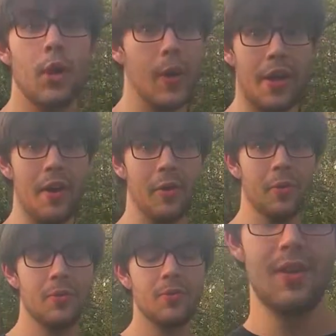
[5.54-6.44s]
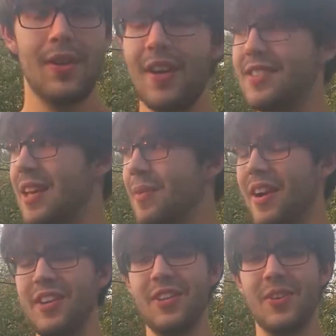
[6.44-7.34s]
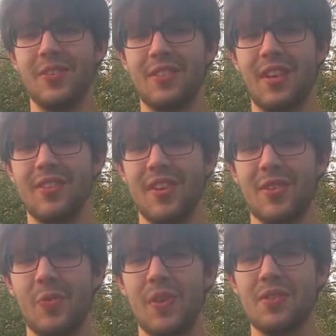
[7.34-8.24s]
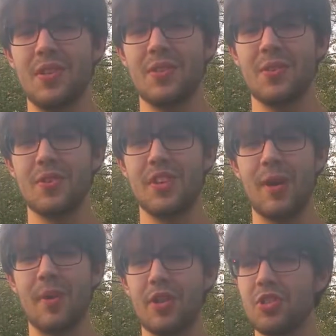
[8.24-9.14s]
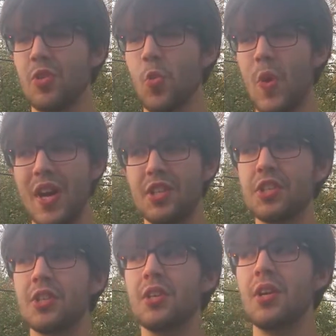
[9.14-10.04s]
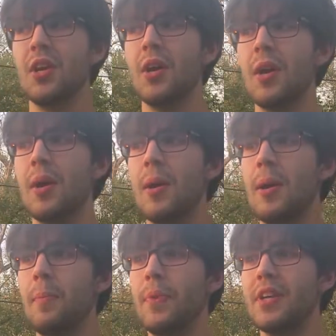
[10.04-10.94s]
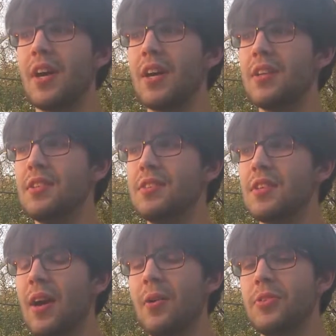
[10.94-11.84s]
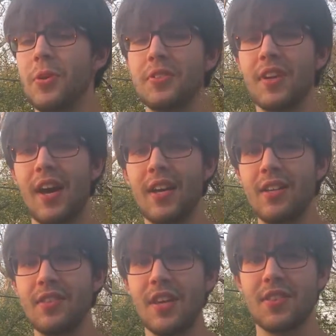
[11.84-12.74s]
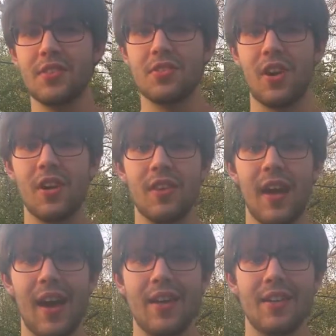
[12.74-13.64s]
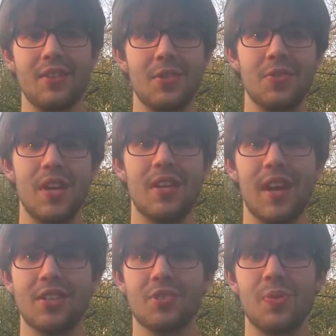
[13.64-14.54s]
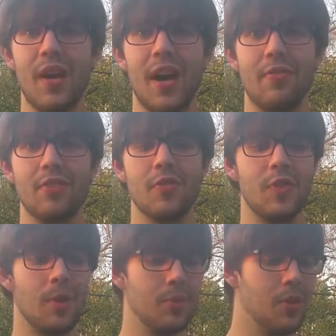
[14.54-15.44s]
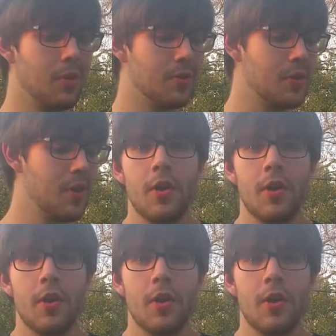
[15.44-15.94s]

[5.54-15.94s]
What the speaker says: Oh, hello. Hey Sam, how you doing? Today's either Wednesday or Thursday. I'm not sure which because I was so excited to get this started that I did it Tuesday night just right after you filmed yours.